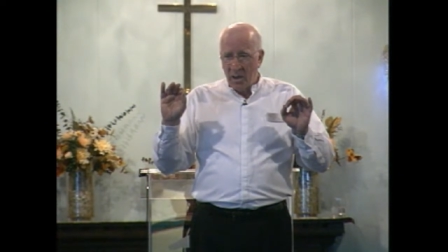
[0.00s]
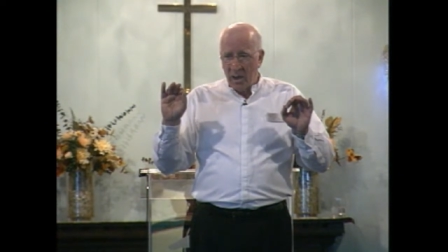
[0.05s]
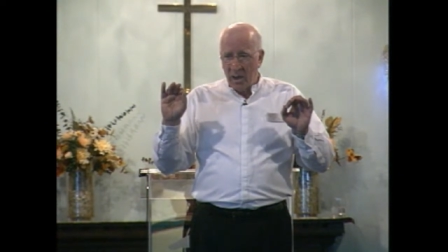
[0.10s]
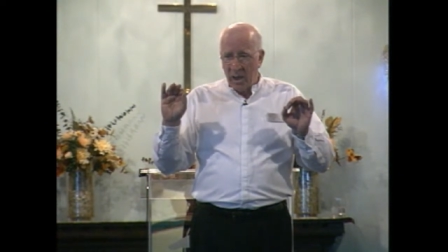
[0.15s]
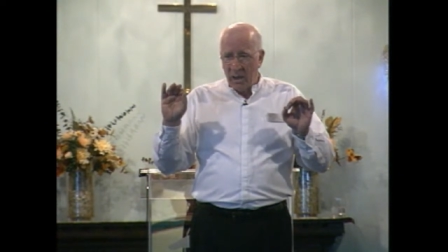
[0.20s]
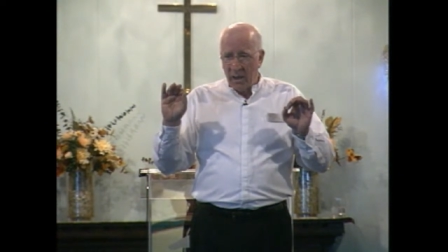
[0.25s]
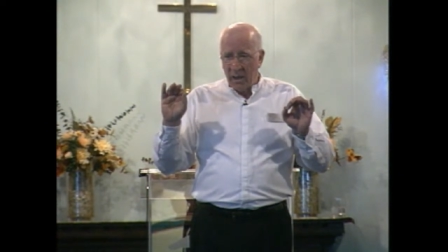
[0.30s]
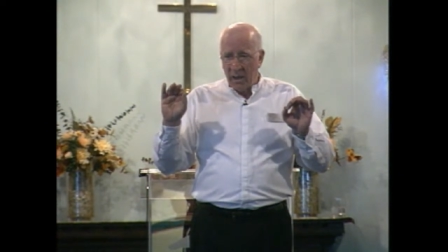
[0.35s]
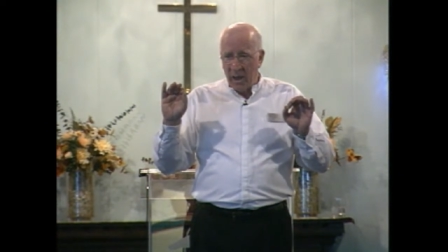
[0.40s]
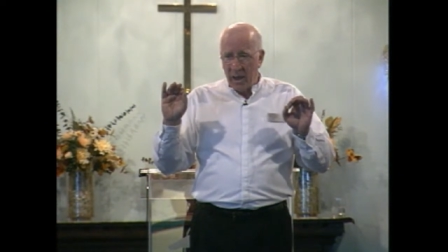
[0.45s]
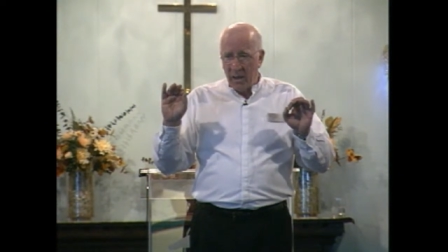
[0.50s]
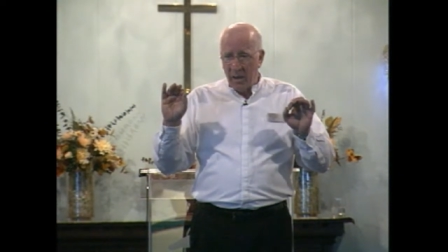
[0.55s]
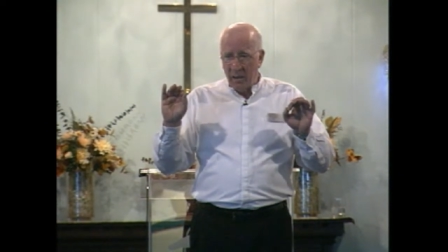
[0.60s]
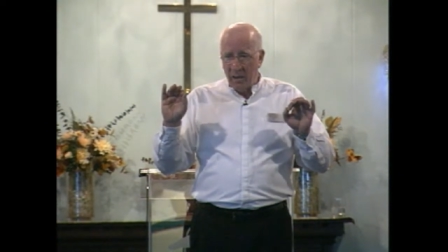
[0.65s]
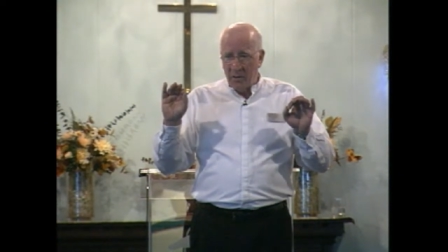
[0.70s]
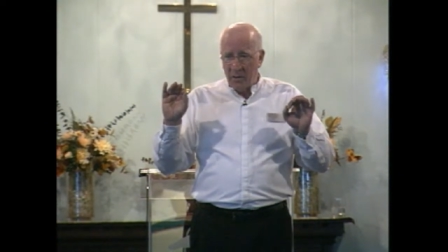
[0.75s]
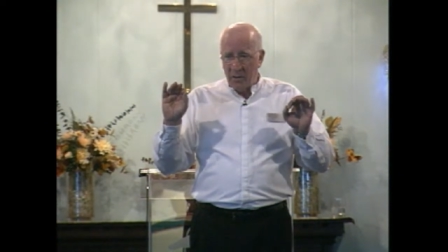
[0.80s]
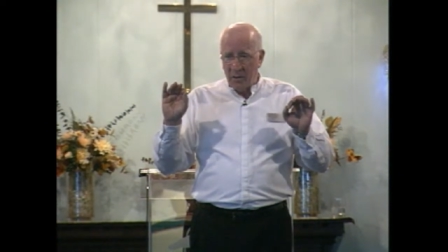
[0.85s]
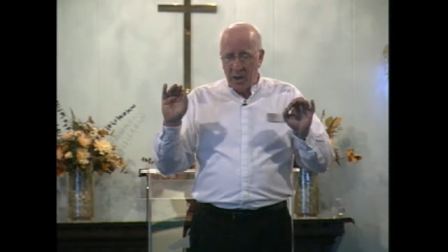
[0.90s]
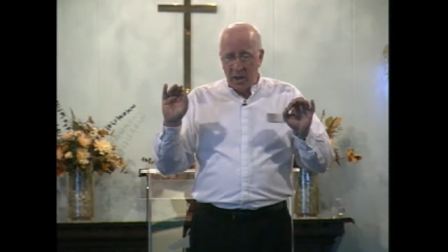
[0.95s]
And
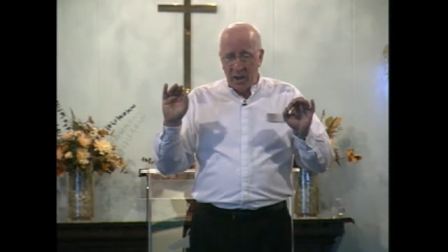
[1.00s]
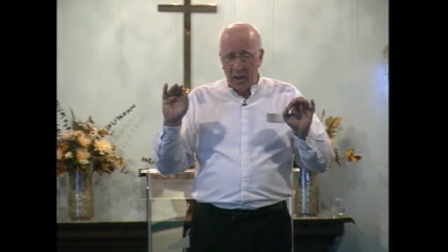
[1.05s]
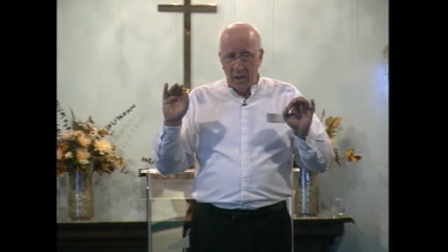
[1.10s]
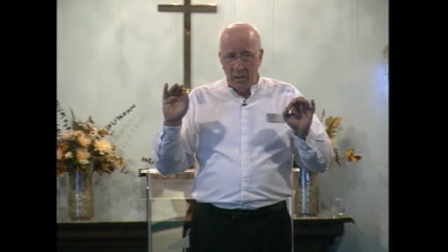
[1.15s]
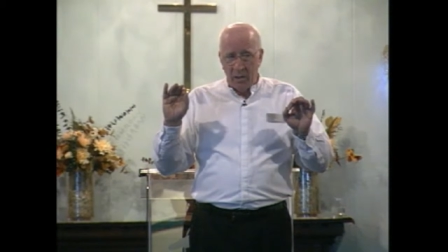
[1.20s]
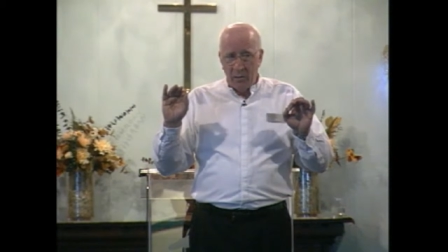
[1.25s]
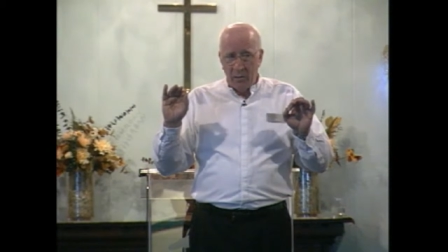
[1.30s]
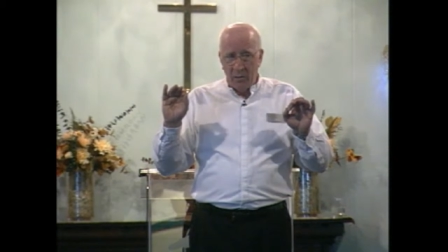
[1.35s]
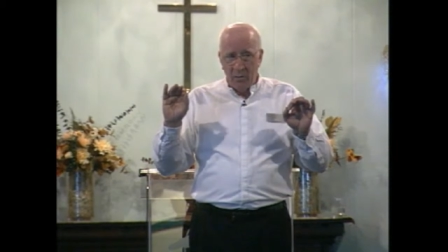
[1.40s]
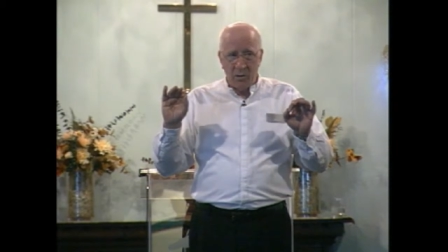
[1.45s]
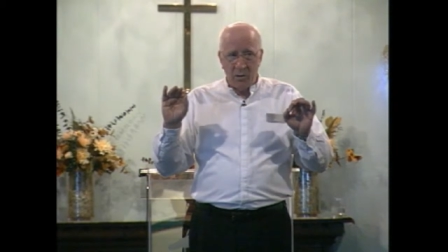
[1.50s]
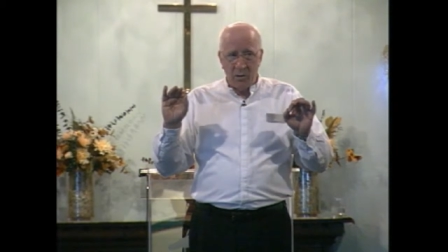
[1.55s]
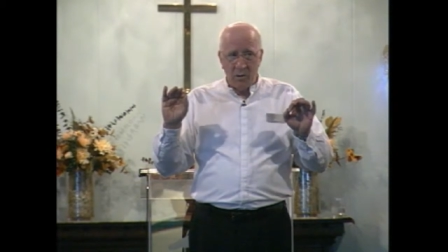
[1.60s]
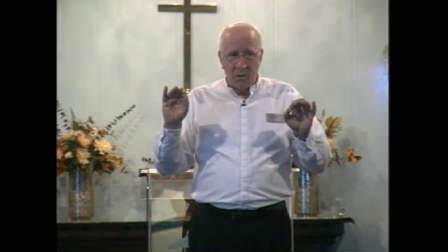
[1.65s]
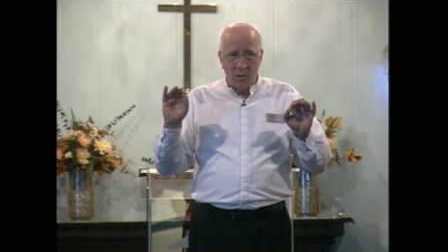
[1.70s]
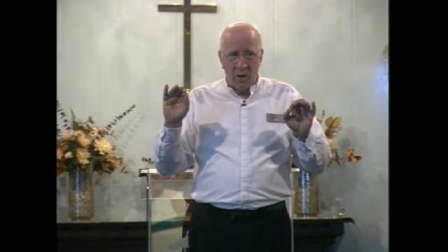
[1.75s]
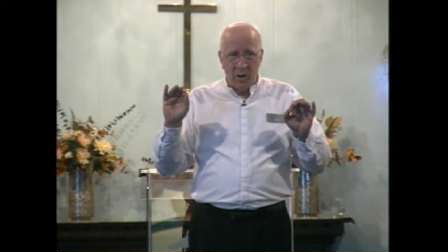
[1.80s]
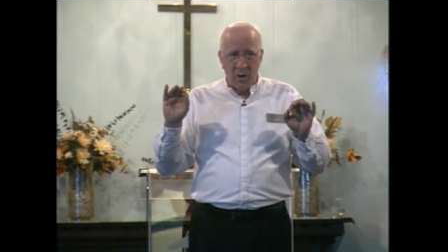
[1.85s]
as I do so,